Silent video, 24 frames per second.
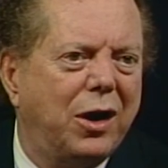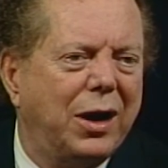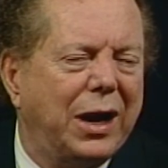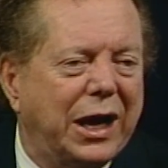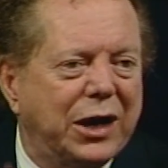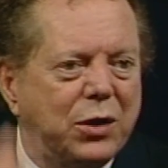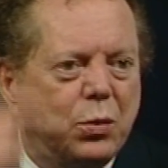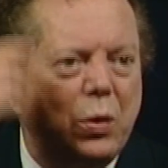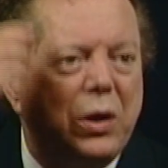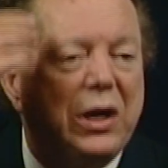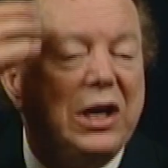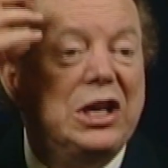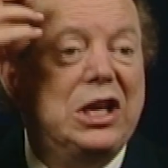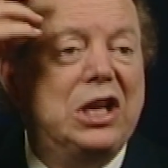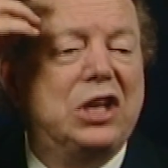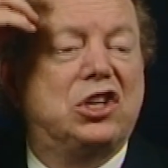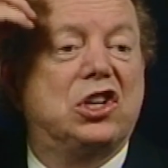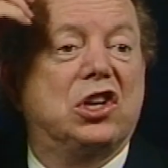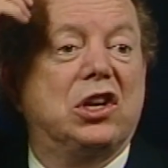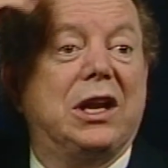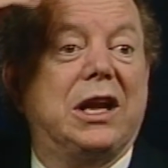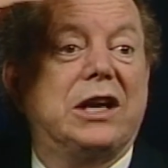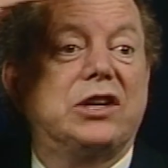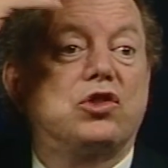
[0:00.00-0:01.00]
we are, like we
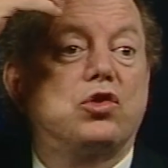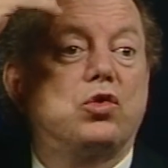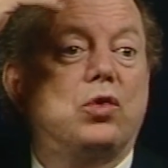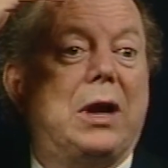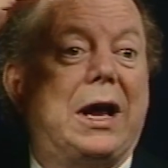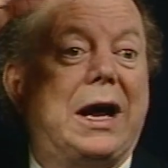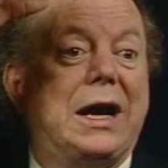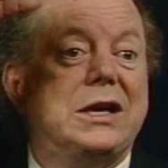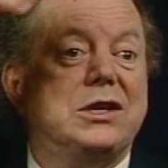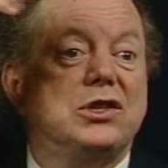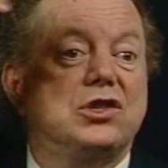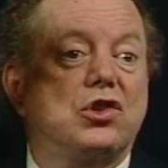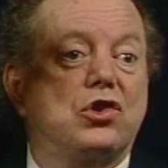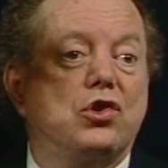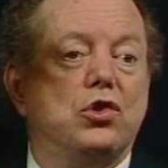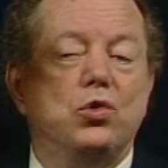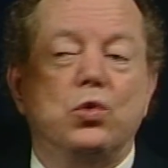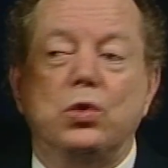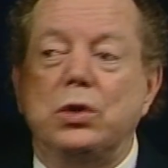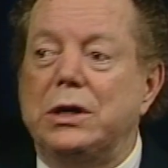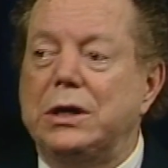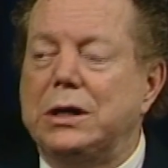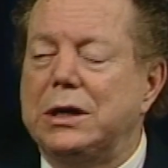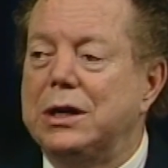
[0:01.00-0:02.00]
can intellectualize
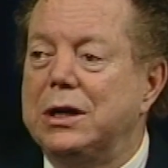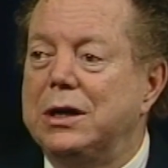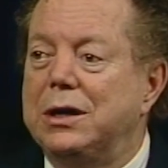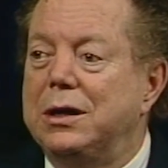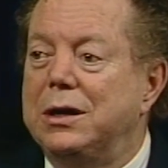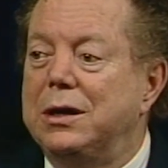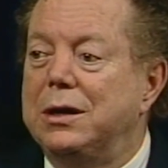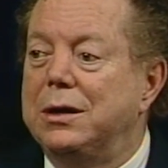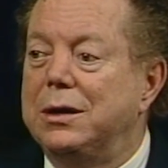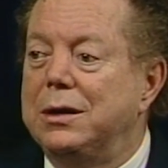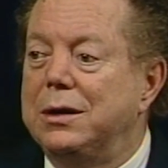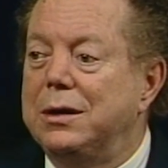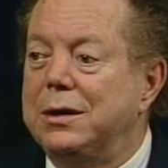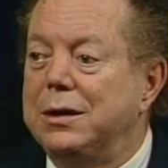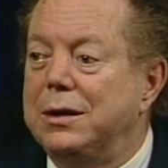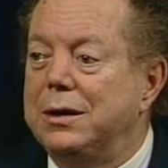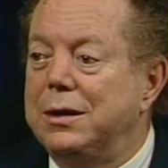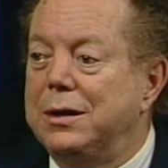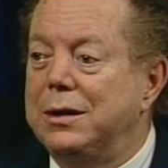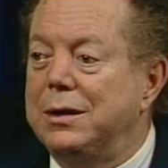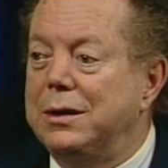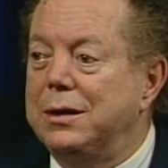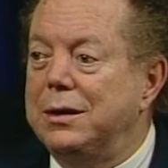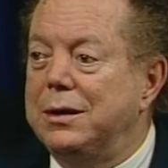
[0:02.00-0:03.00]
to it
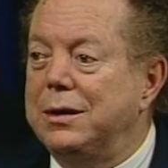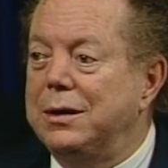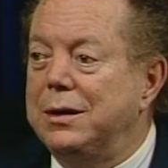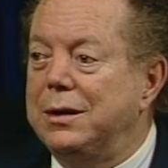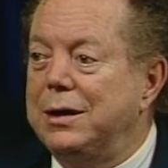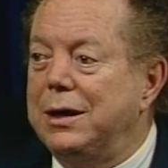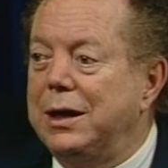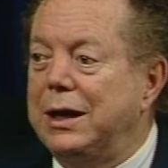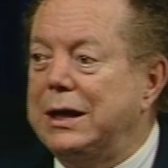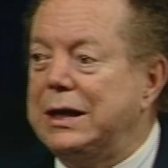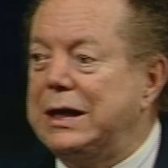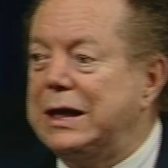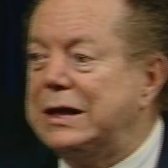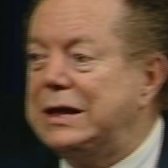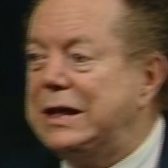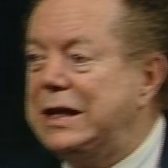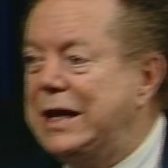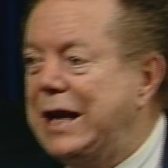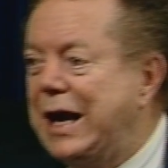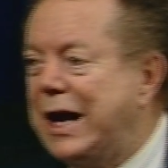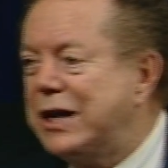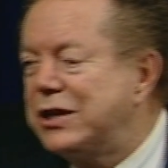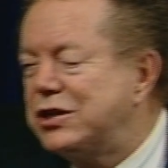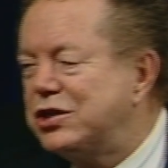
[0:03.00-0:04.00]
and
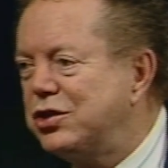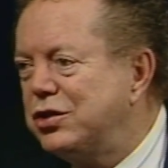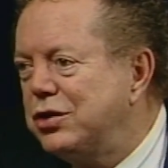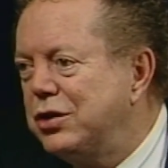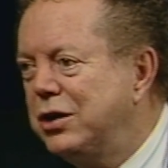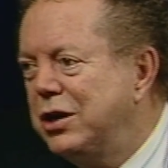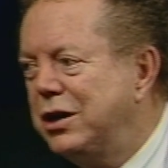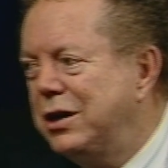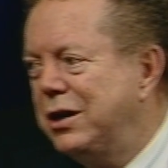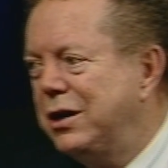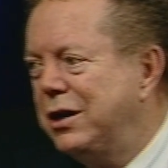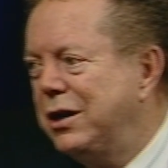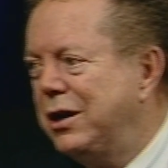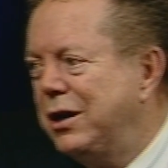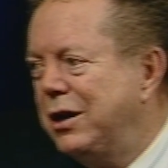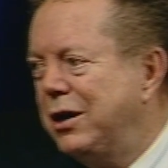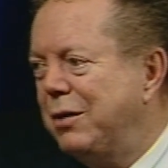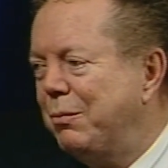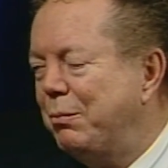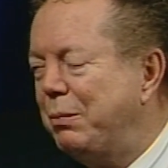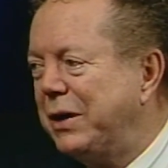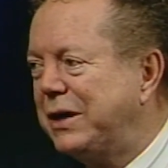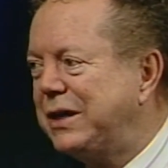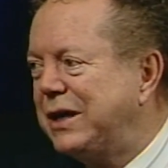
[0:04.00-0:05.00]
get the answer?
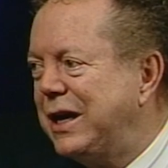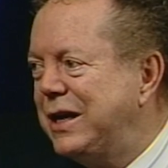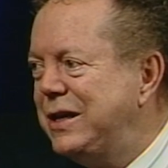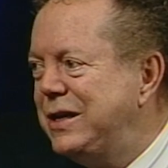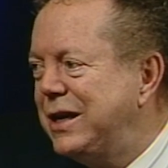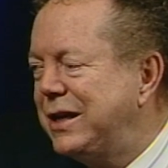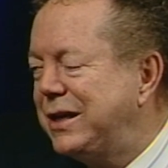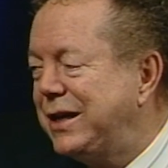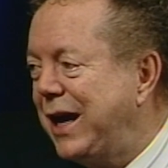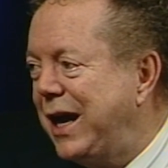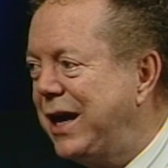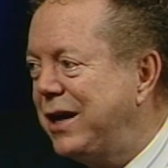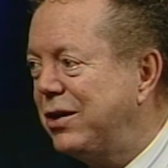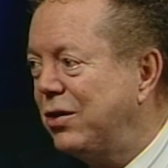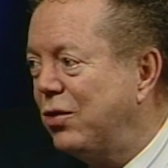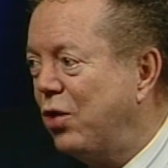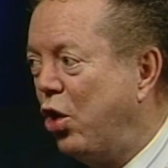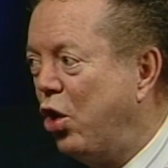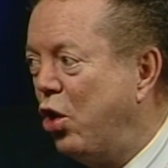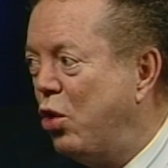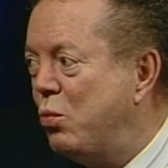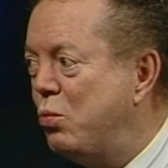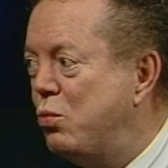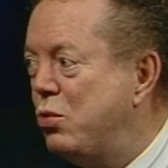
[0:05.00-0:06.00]
But can you take
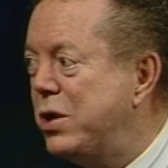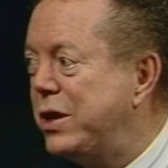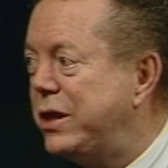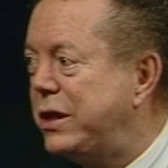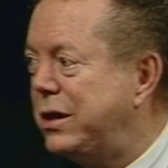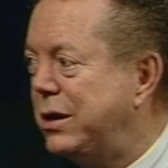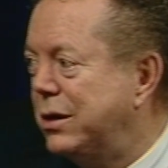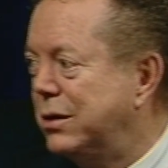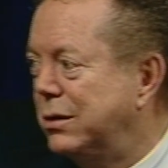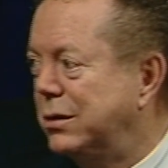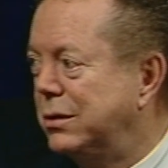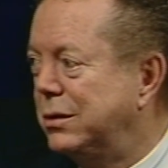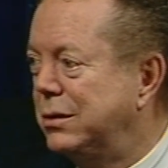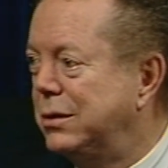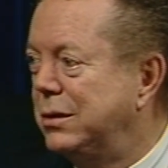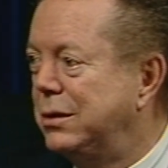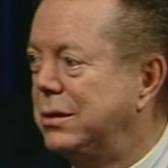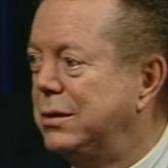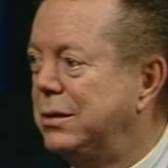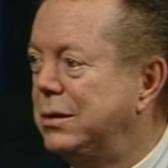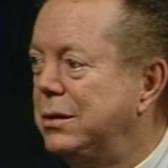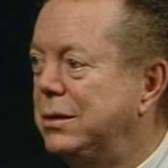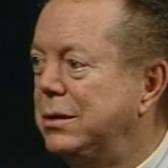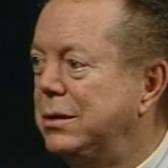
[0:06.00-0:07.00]
it home with you?